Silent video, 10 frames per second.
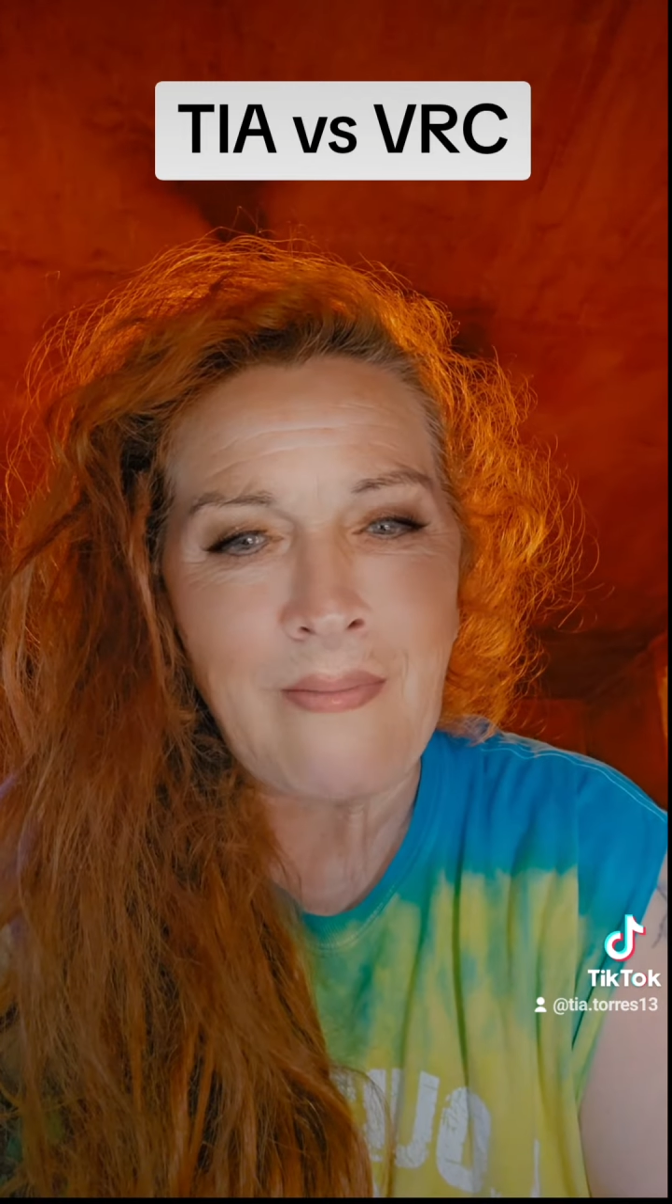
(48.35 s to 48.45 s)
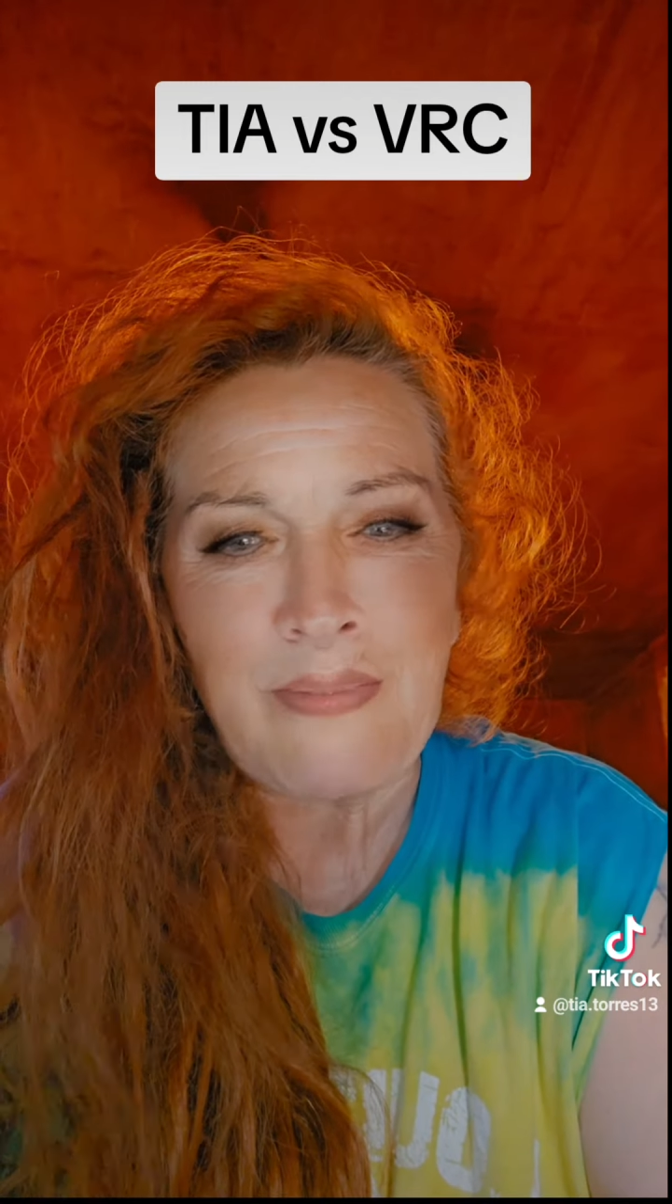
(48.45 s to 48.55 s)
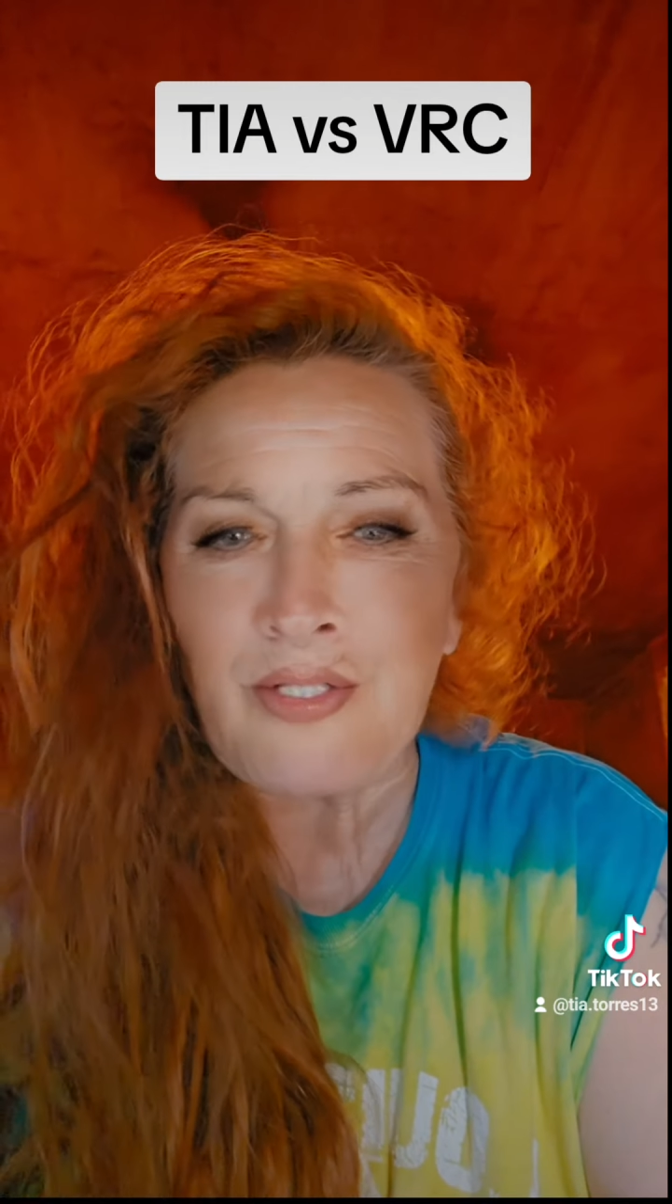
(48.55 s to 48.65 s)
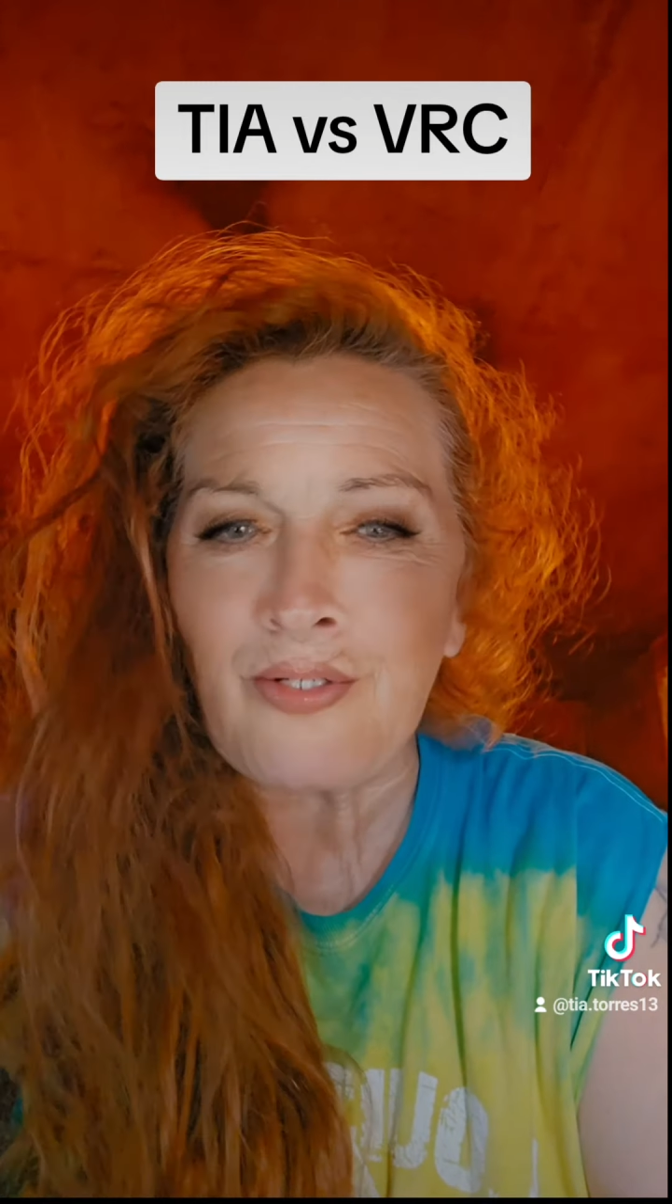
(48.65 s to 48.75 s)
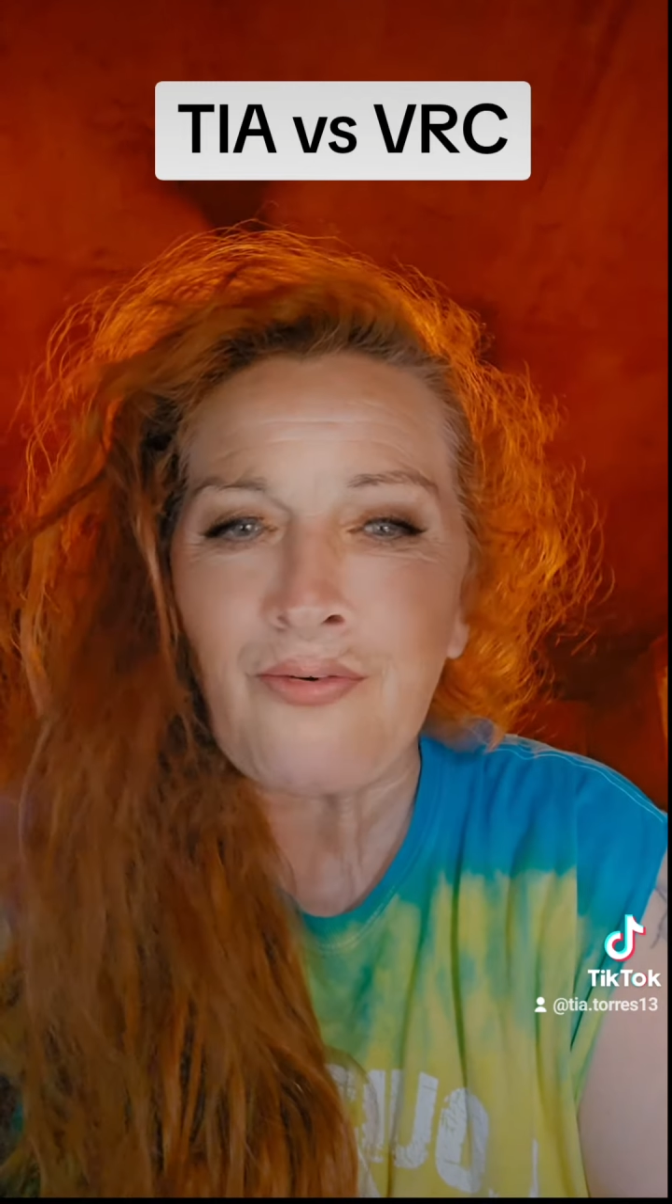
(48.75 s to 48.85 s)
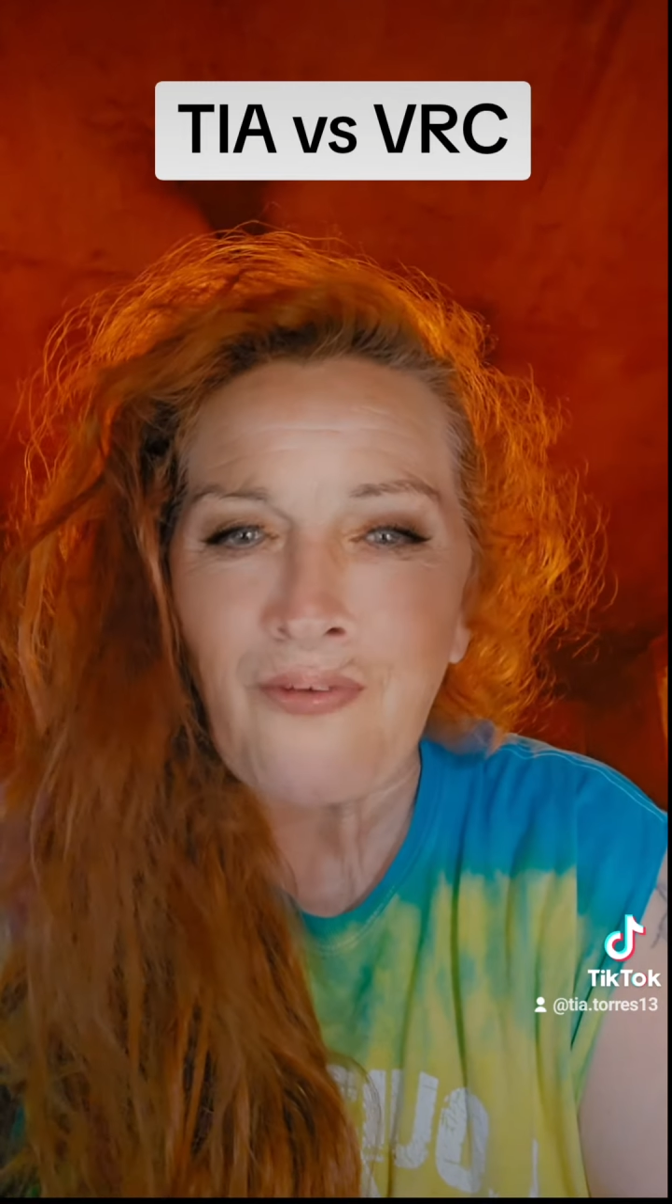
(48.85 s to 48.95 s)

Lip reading: be sure to